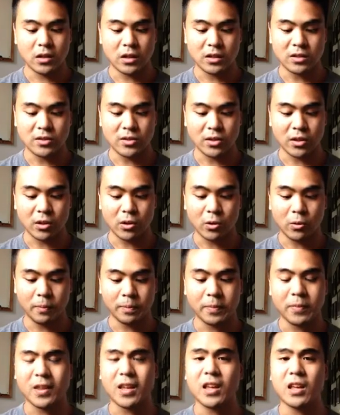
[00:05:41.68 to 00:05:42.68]
And so,
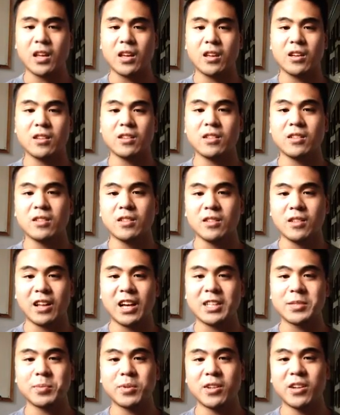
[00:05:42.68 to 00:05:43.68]

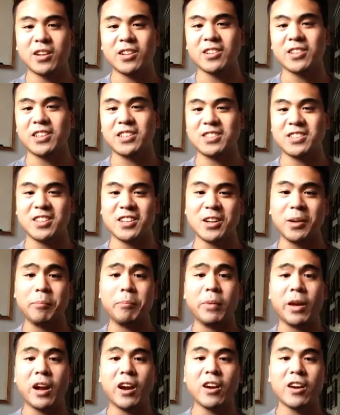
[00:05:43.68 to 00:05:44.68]
last but not least, in
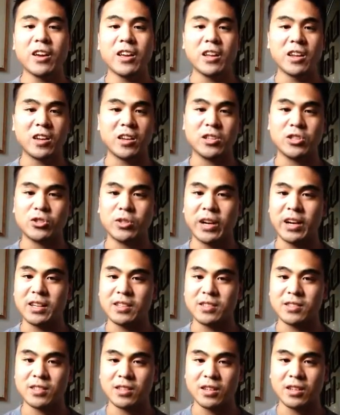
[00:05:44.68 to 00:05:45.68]
comparing and
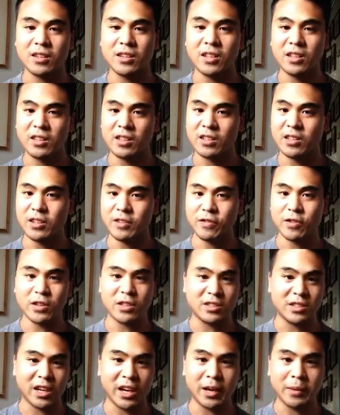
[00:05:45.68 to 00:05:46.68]
contrasting the
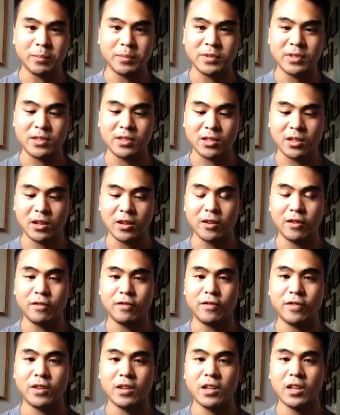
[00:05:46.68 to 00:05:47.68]
different types of
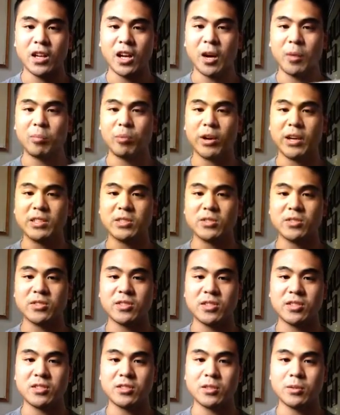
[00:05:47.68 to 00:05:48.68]
appraisal
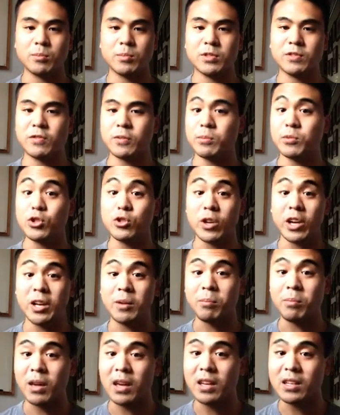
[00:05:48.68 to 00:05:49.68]
systems from
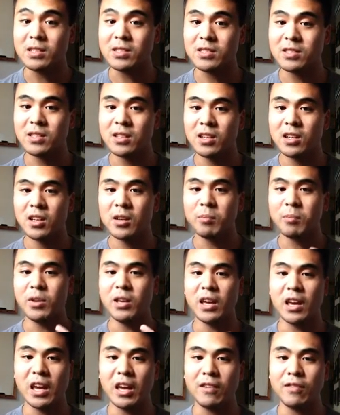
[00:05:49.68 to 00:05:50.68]
trait-based,
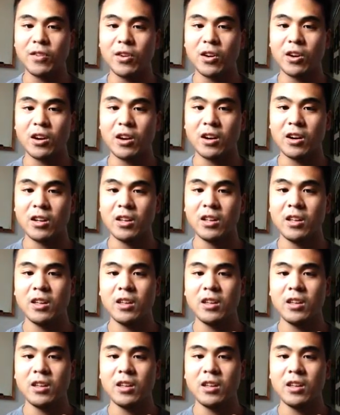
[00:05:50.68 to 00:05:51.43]
behavior,